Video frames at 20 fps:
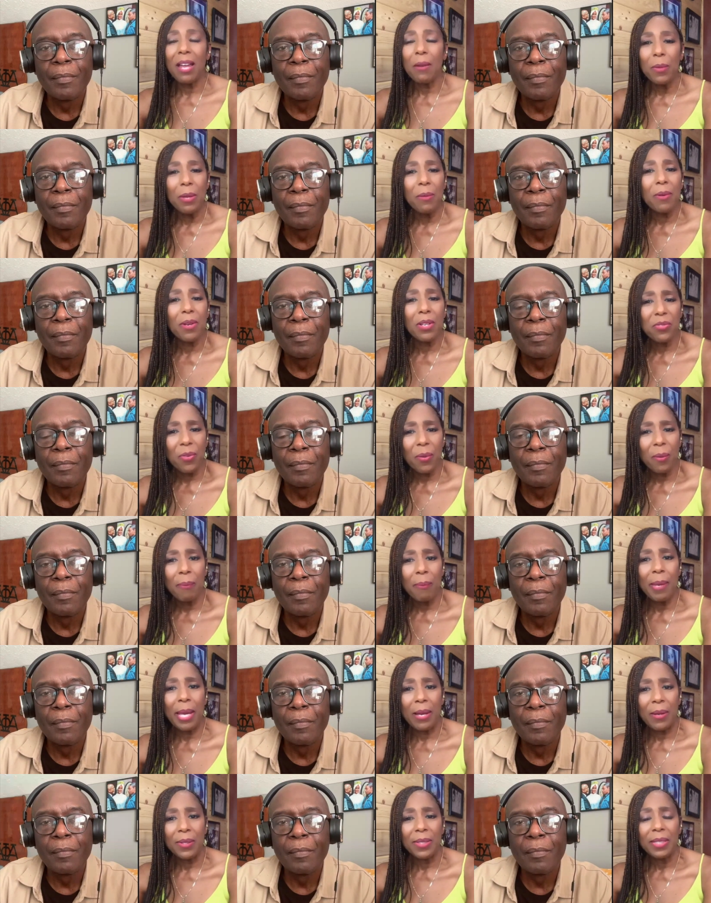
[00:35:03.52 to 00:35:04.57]
Speaker 1: we worked for
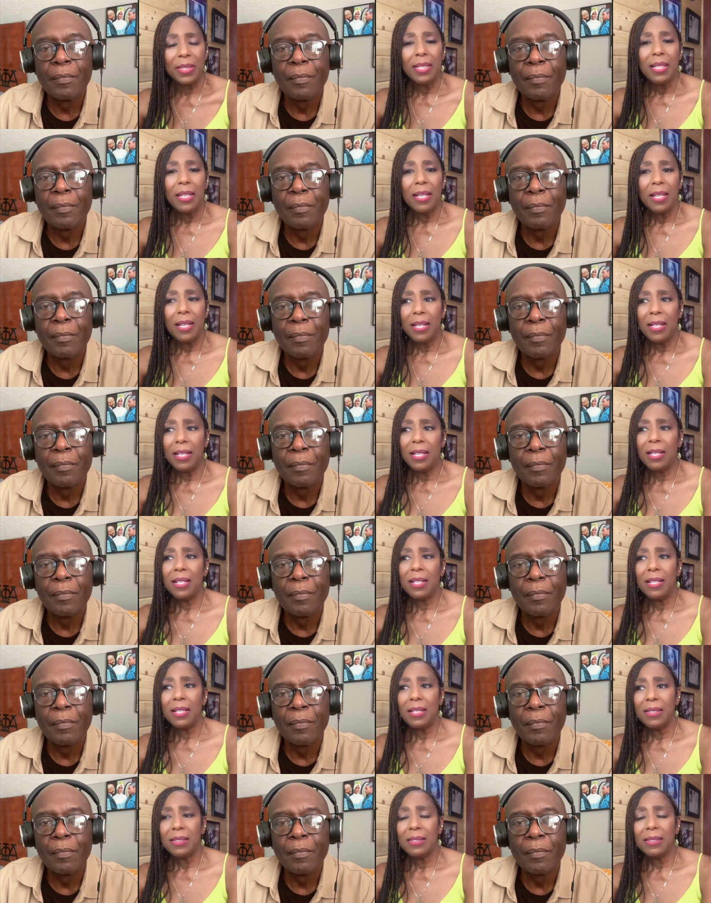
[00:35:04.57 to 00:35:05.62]
about uh,
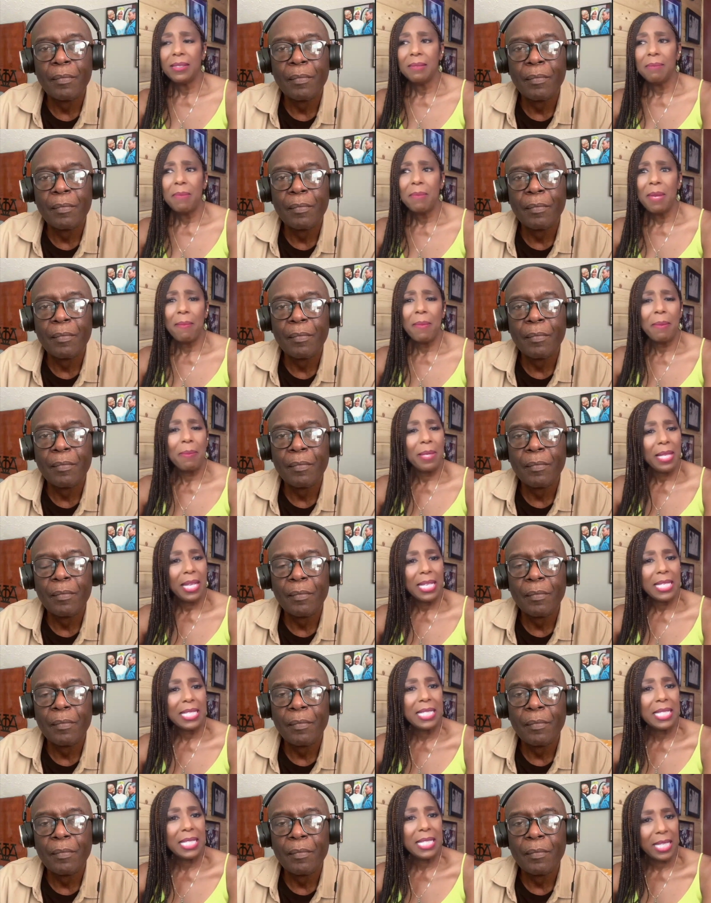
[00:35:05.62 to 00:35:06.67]
maybe like
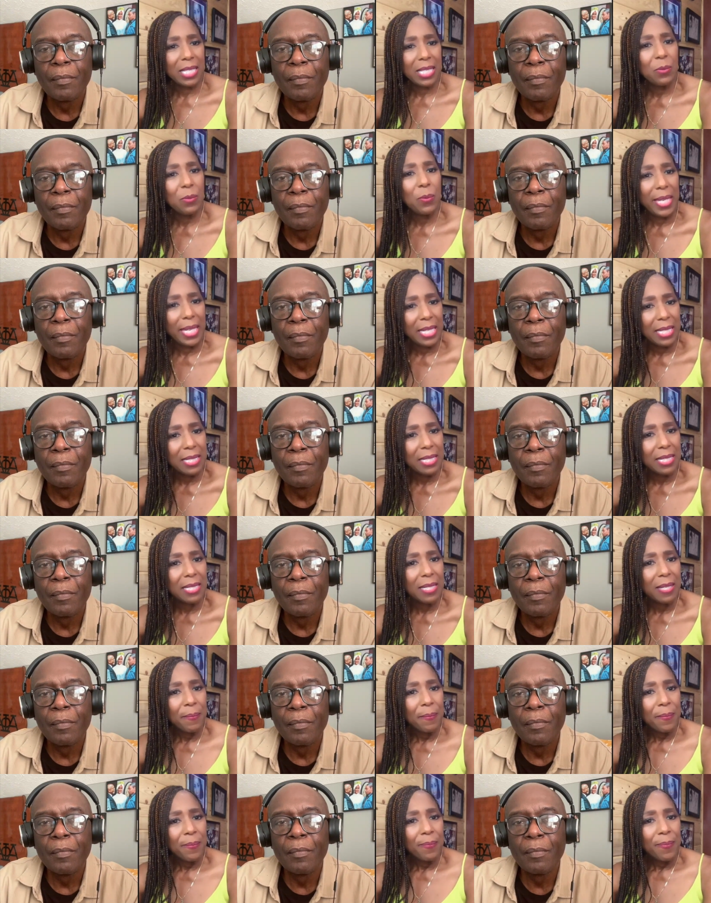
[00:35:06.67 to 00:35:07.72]
six weeks.
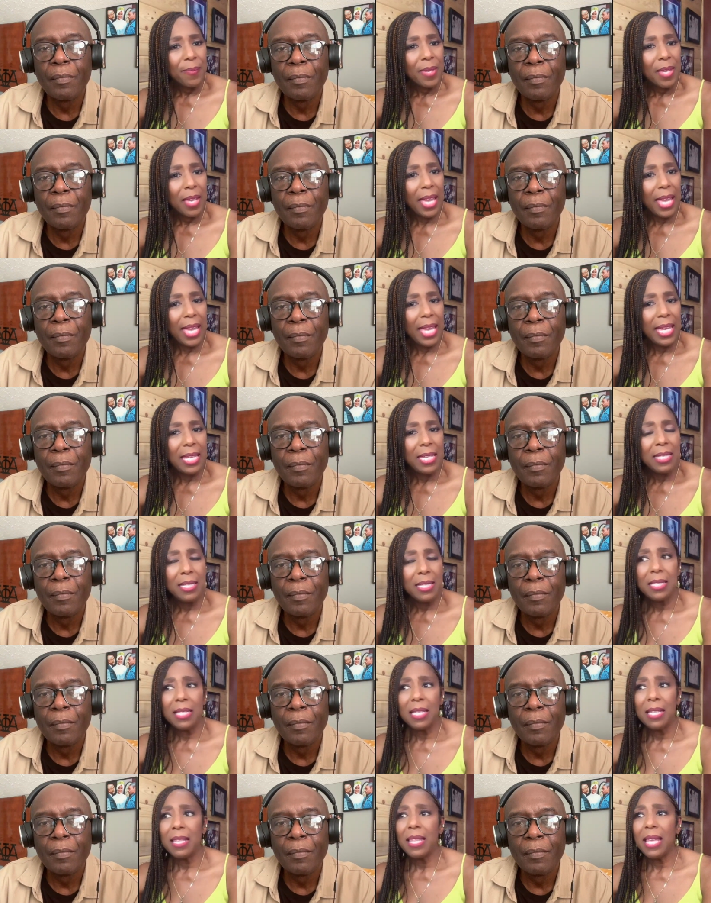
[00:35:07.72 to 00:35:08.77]
Mm-hmm. And
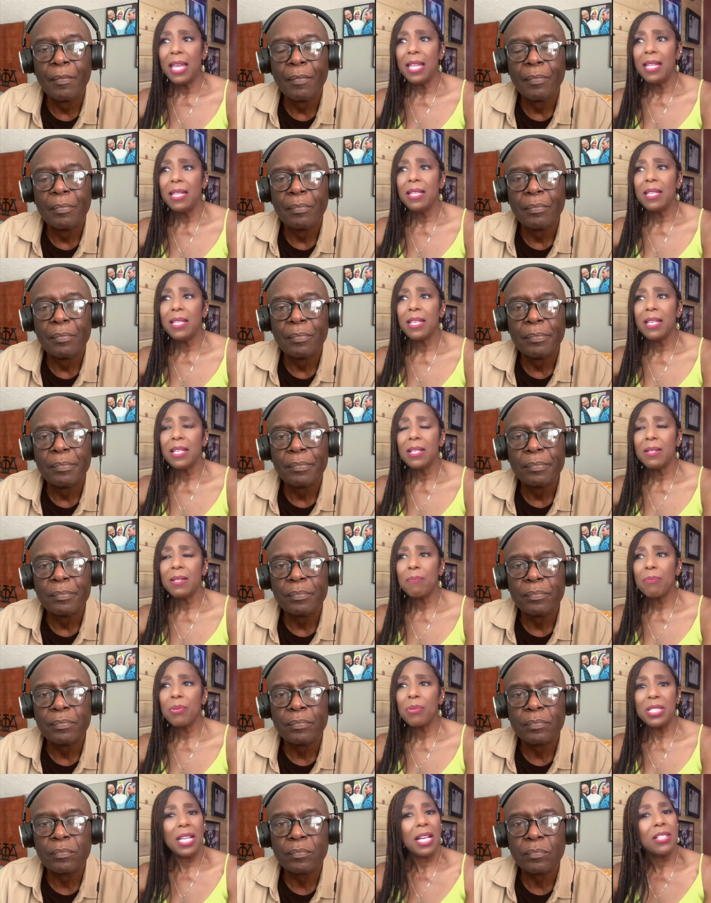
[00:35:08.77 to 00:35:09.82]
then the
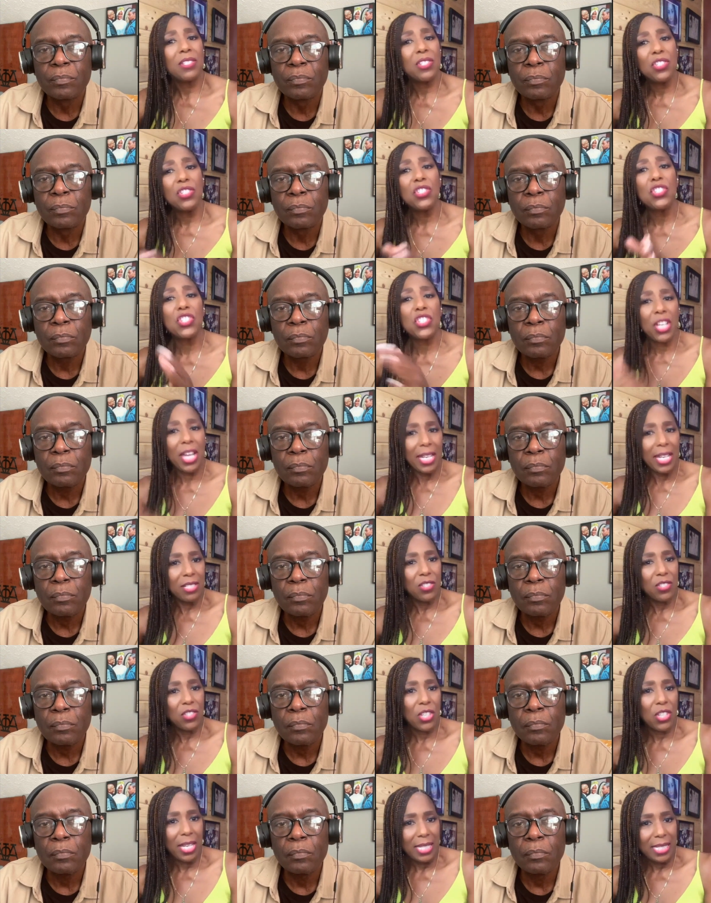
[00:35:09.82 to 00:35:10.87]
production shut
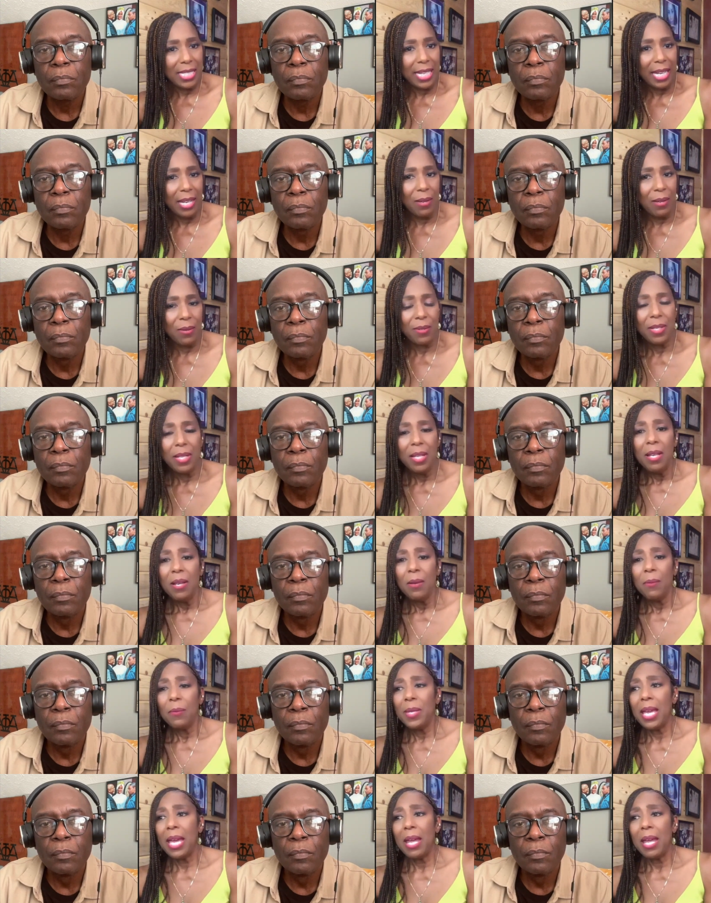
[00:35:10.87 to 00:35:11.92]
shut down.
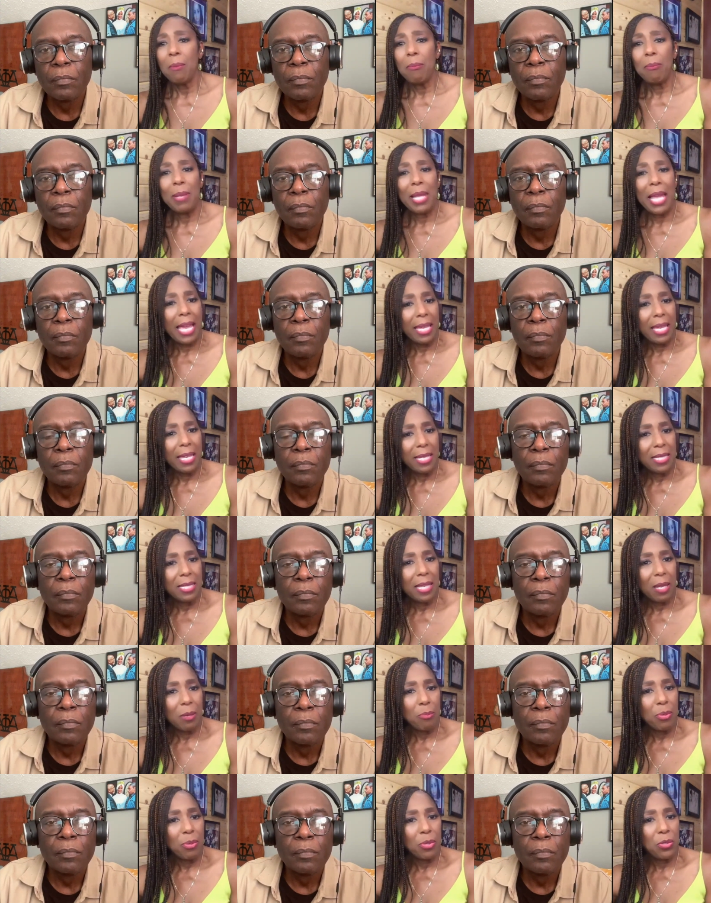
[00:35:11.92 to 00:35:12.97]
We had a black
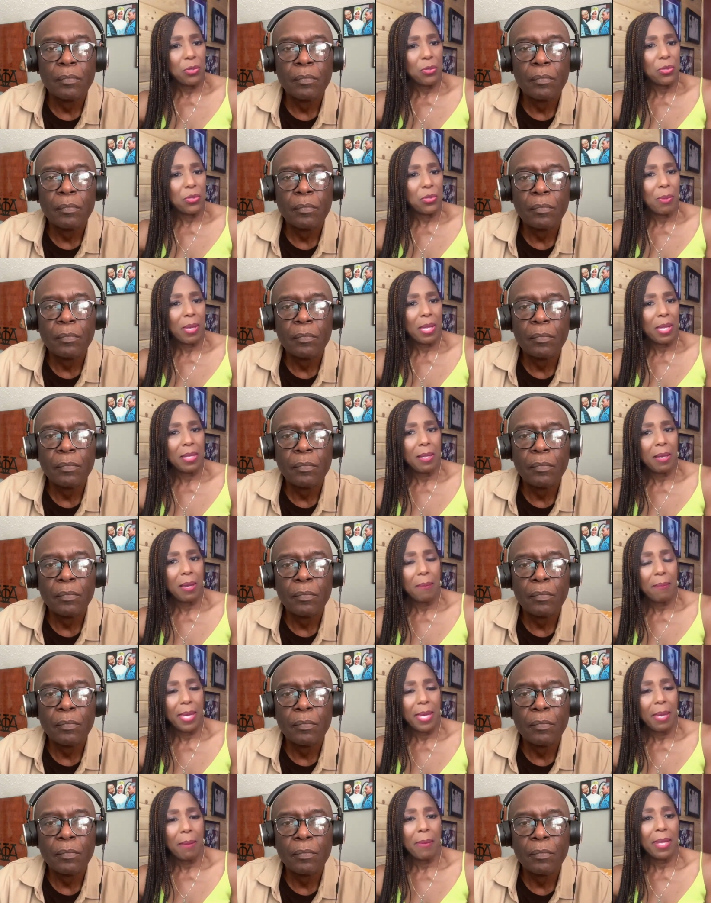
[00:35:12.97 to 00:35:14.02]
exec producer by the a
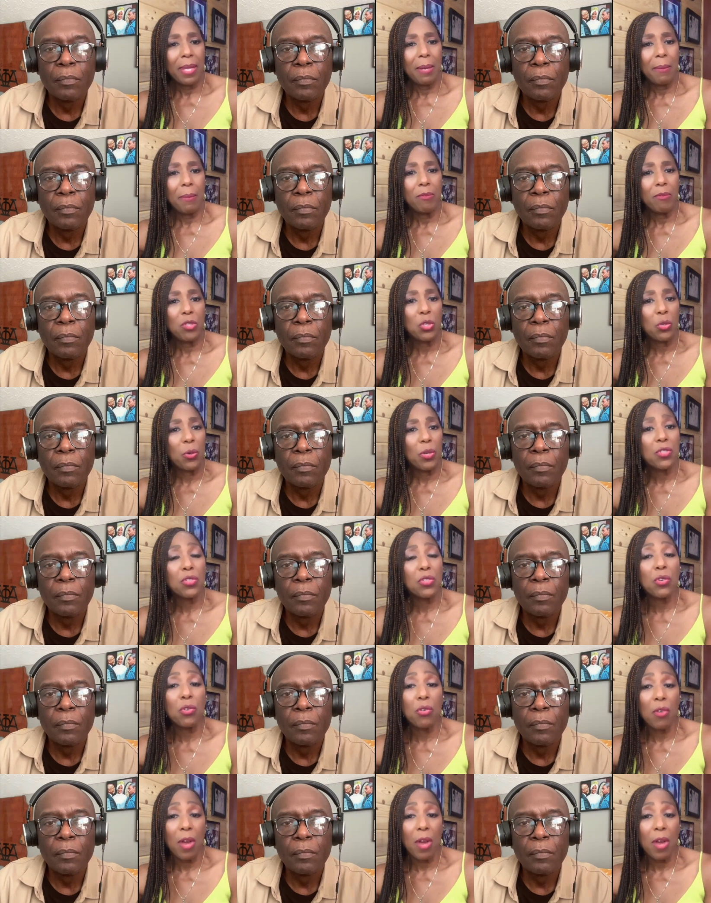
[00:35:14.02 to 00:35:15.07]
man by the name of George
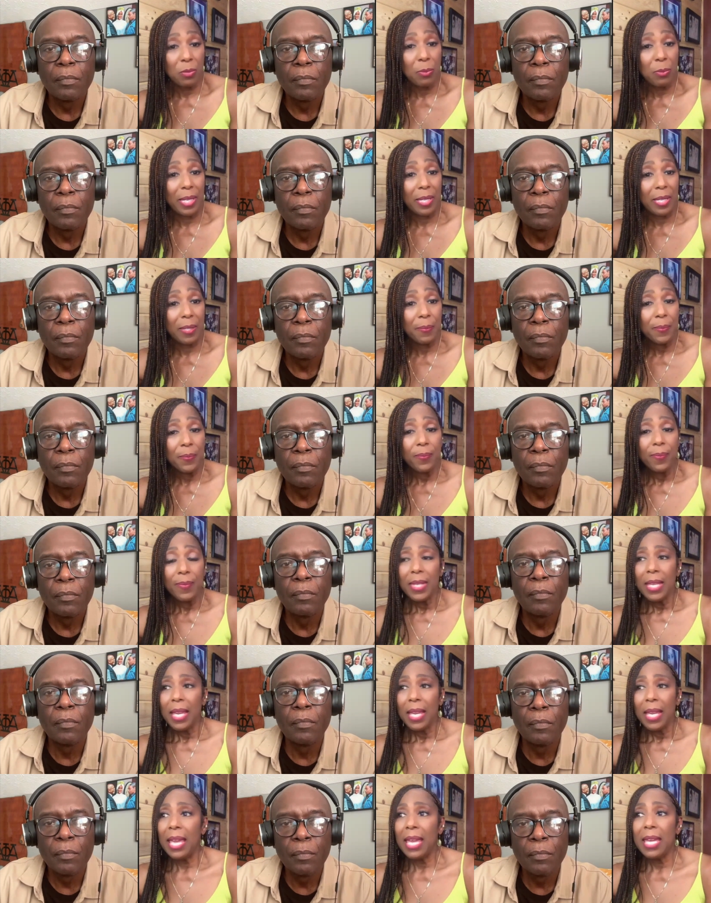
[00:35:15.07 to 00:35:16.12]
Crosby,
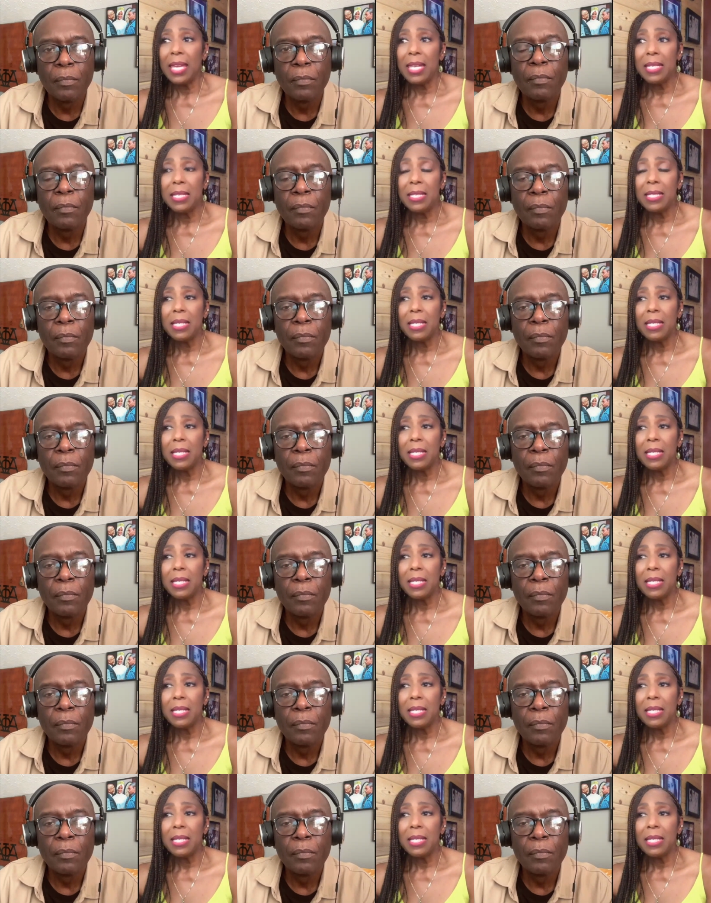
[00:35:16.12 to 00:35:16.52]
mm-hmm. and